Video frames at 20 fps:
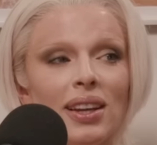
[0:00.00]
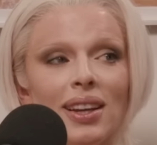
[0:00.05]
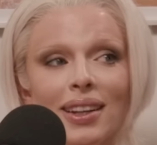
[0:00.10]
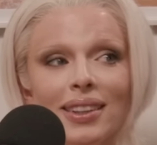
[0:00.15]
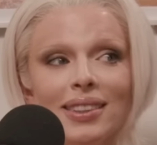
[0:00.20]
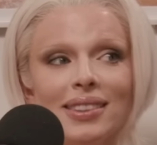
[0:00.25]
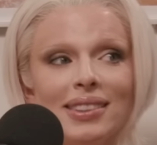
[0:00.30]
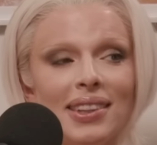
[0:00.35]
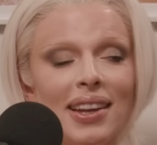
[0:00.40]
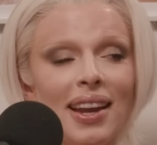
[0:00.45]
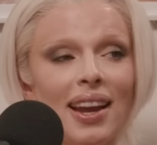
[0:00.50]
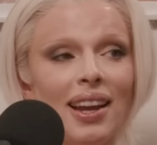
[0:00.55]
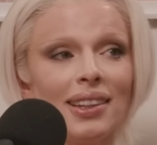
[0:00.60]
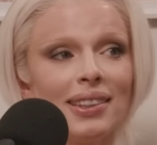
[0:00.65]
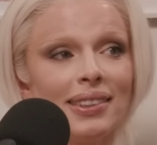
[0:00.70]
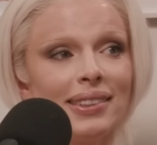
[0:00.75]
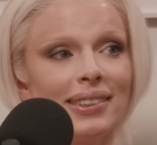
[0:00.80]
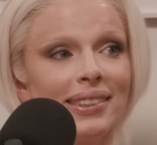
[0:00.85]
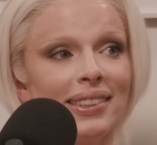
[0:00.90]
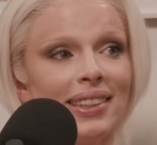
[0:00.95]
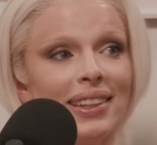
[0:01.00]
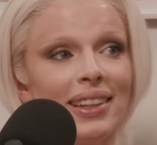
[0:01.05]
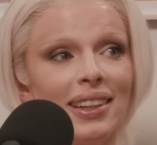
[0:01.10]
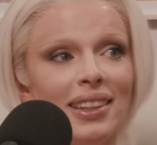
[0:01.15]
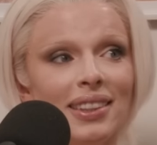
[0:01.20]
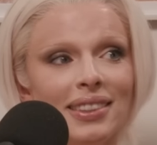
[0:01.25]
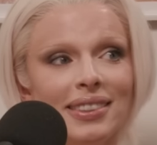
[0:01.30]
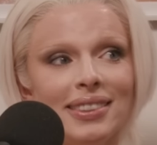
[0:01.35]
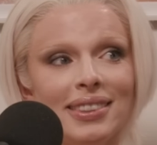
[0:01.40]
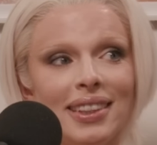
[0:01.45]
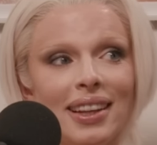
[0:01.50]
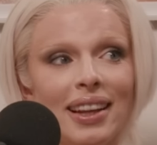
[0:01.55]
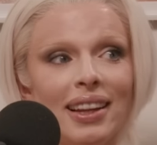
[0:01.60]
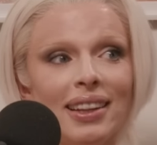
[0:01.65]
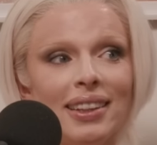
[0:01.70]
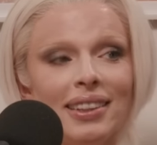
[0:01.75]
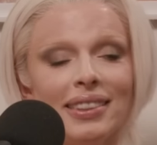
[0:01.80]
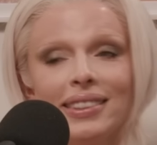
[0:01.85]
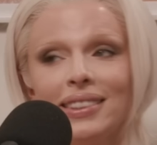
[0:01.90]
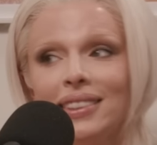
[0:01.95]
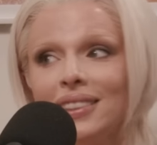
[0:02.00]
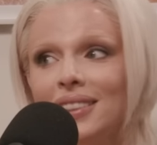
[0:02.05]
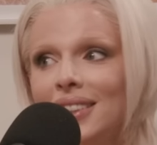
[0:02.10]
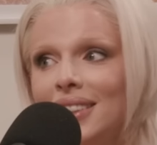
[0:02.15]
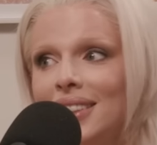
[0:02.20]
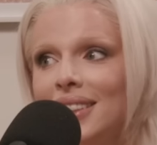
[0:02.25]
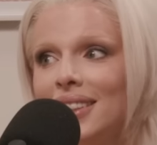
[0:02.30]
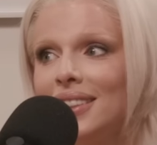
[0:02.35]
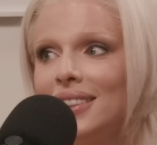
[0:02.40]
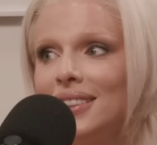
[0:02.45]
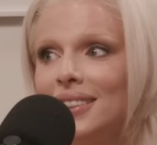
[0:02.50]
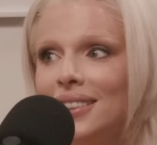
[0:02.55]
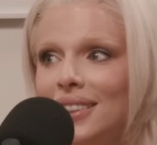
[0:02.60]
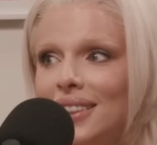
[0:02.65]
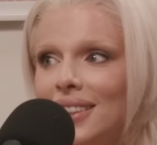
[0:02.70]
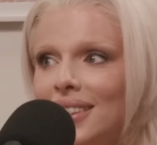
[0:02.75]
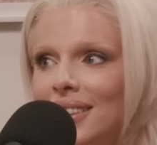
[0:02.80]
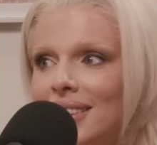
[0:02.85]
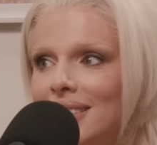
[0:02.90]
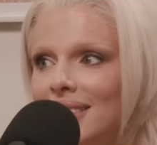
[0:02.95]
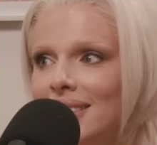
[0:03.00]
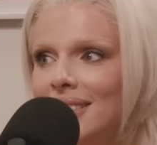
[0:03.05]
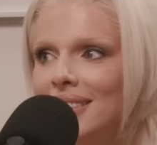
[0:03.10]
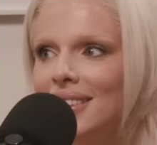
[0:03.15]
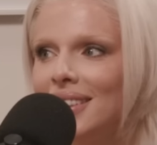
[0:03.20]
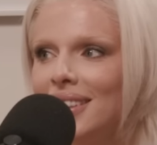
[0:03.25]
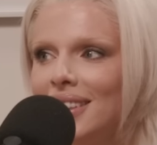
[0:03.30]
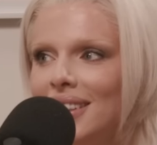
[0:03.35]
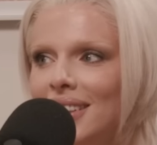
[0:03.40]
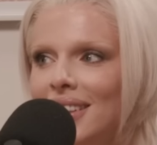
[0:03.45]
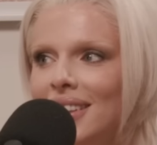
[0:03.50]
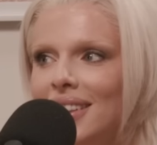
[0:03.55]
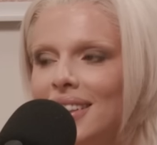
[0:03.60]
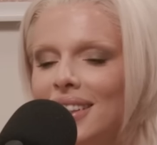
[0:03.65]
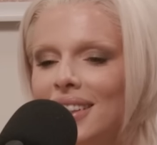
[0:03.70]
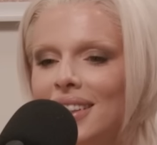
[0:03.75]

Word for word: Oh, oh, you like the deep cut? Damn, deep cut. Yeah.